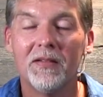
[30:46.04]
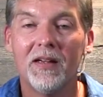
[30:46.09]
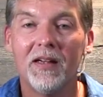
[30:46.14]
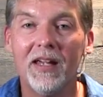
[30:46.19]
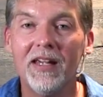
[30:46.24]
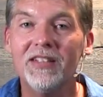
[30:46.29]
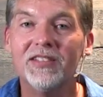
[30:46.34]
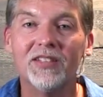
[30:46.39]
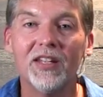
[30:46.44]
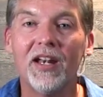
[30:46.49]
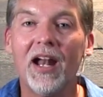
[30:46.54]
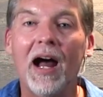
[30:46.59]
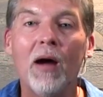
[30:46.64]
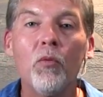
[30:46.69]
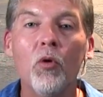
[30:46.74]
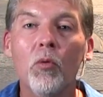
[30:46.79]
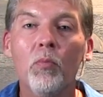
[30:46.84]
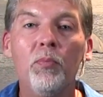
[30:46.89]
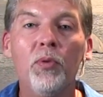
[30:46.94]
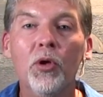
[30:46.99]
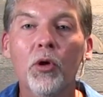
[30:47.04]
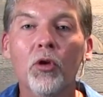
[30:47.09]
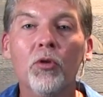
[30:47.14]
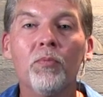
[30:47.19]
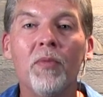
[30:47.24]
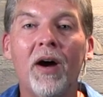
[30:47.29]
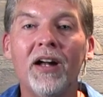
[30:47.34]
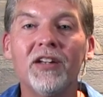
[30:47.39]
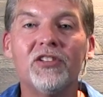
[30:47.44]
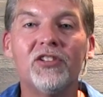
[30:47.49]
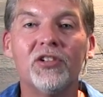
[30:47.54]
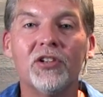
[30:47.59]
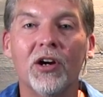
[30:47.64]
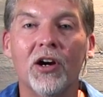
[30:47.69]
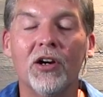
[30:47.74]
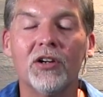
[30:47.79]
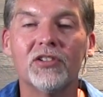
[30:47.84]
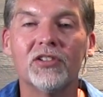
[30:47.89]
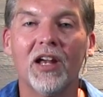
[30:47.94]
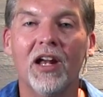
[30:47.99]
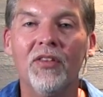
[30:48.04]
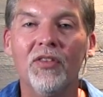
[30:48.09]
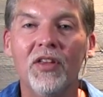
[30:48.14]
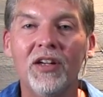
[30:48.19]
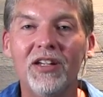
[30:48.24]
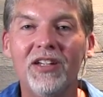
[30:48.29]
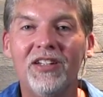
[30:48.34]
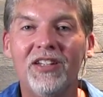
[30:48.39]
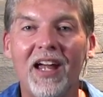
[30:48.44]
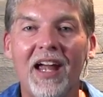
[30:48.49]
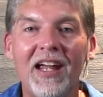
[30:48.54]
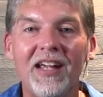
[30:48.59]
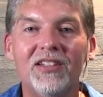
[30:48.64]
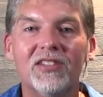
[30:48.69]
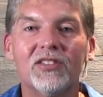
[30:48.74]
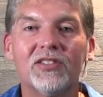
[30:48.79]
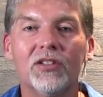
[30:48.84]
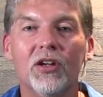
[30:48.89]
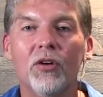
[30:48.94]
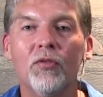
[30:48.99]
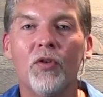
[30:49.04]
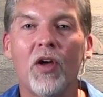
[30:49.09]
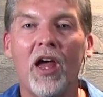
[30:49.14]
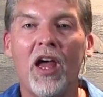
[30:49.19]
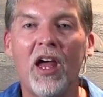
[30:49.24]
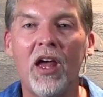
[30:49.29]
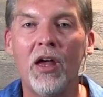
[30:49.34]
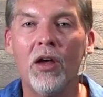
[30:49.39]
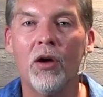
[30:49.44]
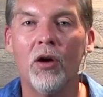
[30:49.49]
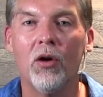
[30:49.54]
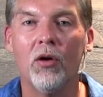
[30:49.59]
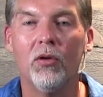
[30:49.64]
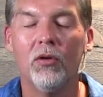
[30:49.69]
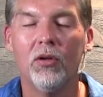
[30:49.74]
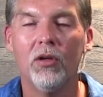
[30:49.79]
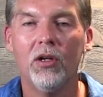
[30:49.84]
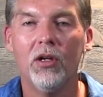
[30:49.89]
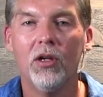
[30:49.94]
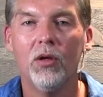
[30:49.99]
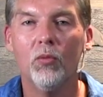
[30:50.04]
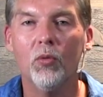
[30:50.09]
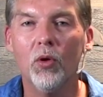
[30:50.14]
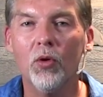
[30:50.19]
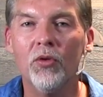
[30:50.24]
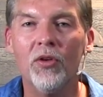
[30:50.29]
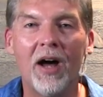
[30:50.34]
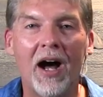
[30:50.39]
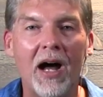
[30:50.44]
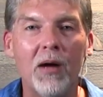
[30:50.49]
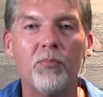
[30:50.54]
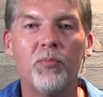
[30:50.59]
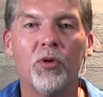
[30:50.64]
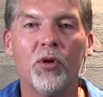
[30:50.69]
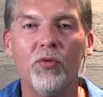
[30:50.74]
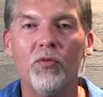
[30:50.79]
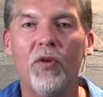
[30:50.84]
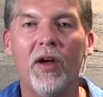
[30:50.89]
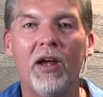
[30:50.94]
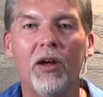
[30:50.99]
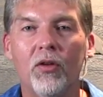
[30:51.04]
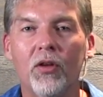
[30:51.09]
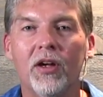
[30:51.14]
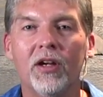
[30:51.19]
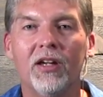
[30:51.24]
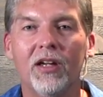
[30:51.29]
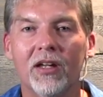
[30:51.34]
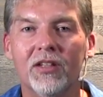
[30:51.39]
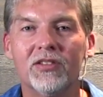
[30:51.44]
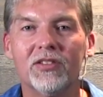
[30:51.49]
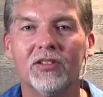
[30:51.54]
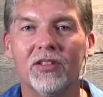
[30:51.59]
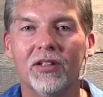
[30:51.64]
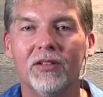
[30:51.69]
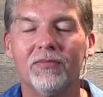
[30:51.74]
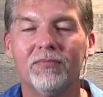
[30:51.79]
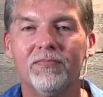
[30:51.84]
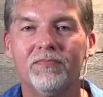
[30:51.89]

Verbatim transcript: he said, I will build my church, and the gates of hell will not prevail against it.